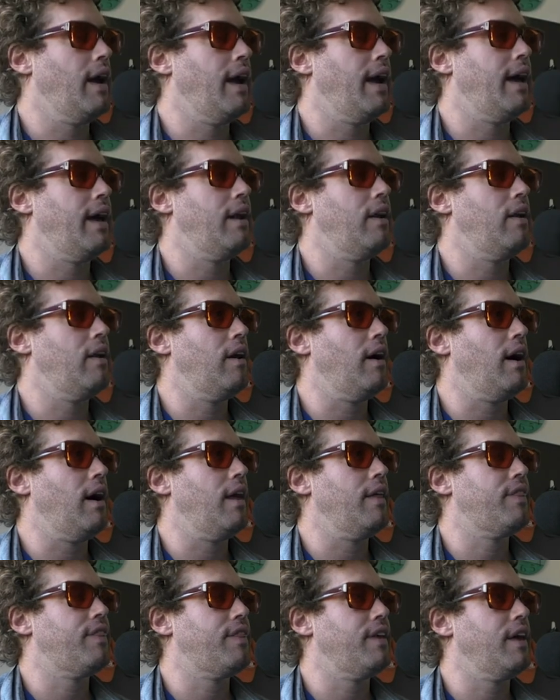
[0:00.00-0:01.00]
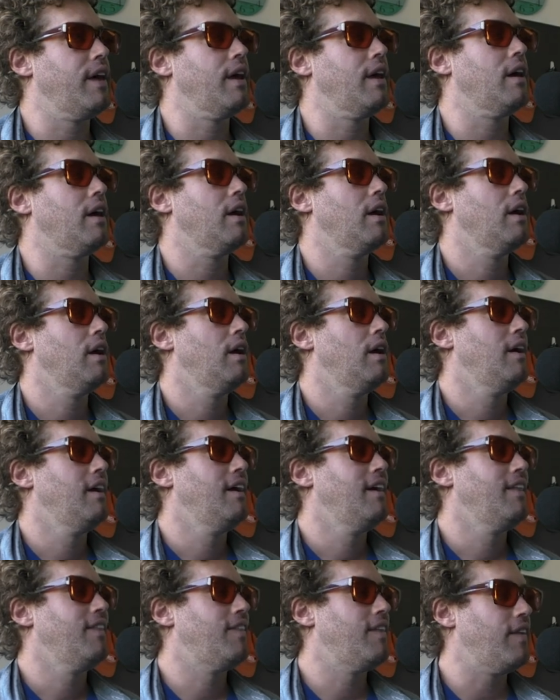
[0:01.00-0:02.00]
And I think
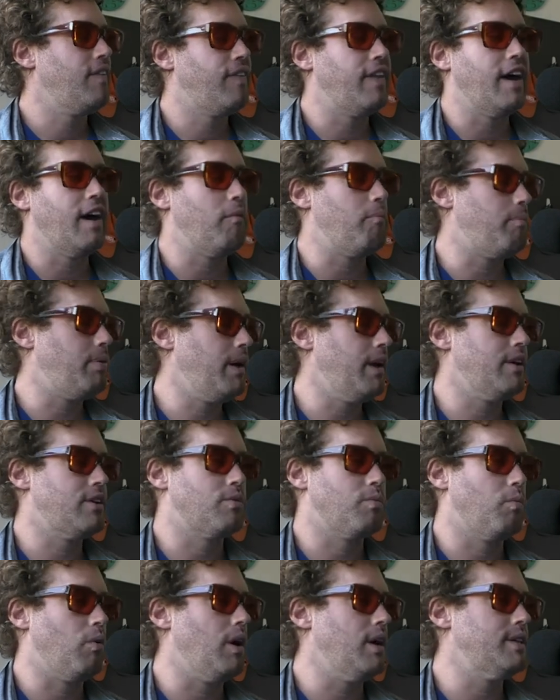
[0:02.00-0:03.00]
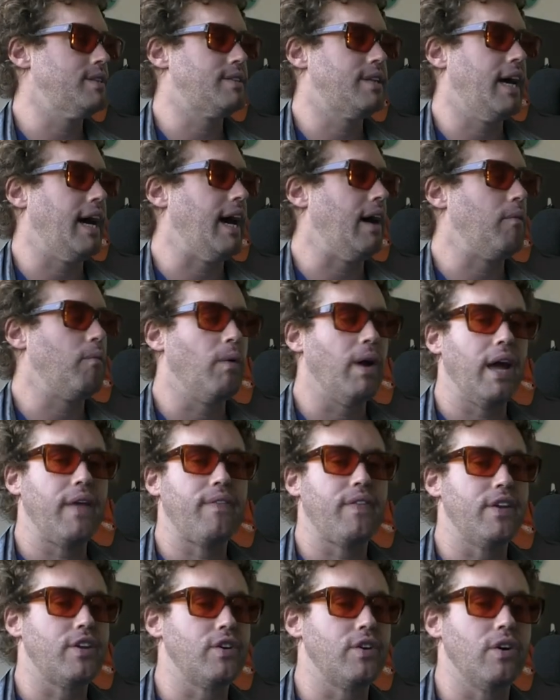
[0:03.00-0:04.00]
that pitch was that,
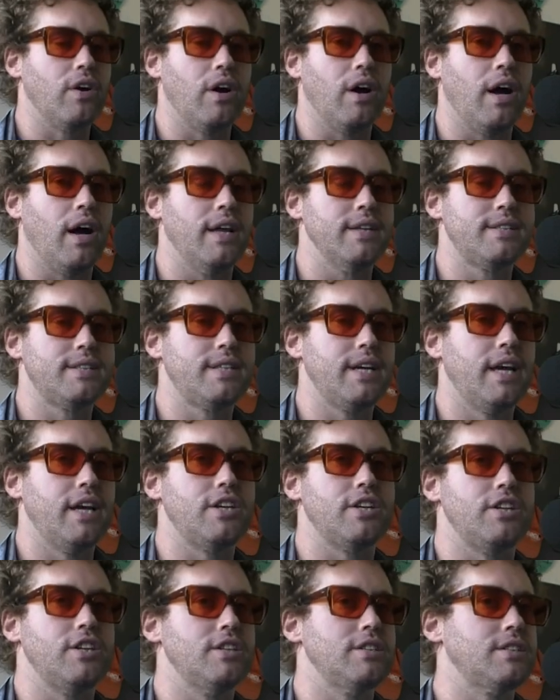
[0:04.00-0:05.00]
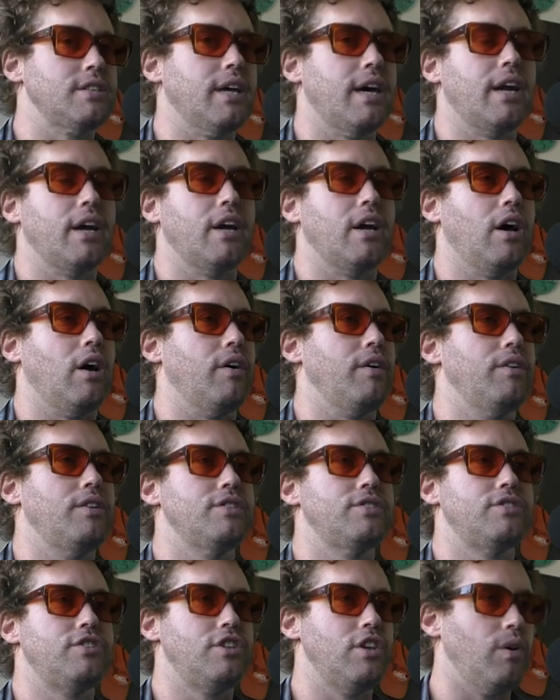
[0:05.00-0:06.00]
right? That you're on stage and you just let it go. You
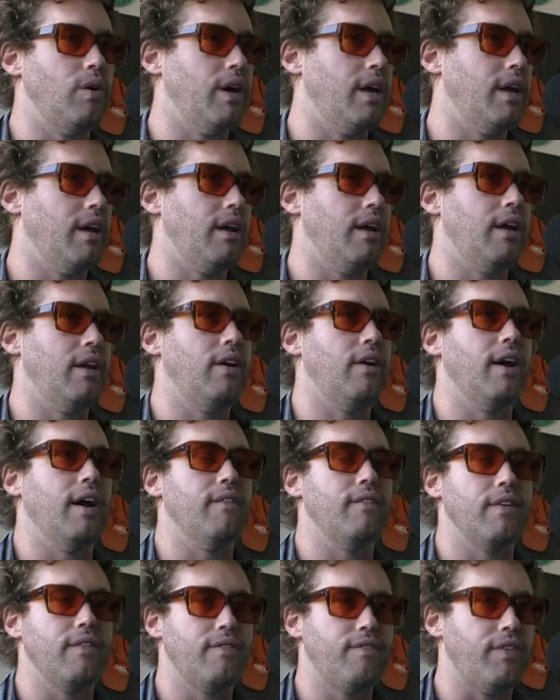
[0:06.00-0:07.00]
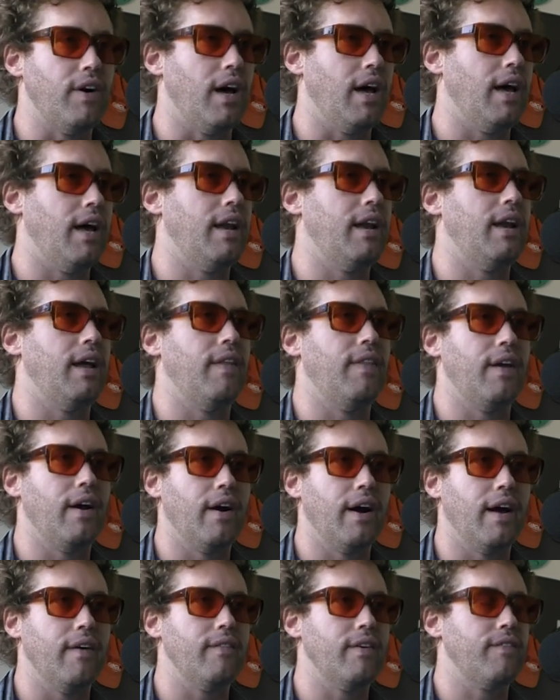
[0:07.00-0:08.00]
just do it and you're having fun and
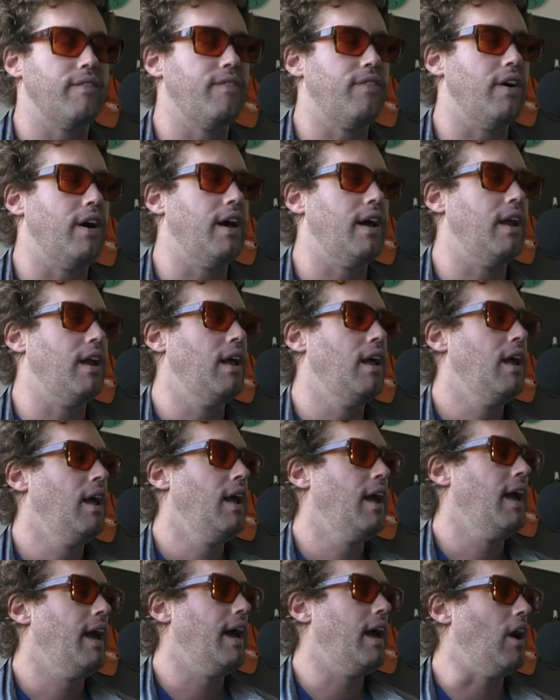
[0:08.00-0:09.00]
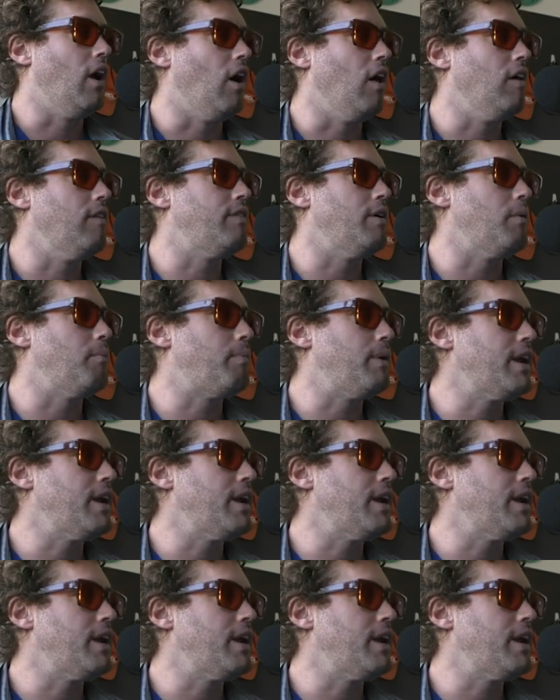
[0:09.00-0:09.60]
they're having fun and all of it.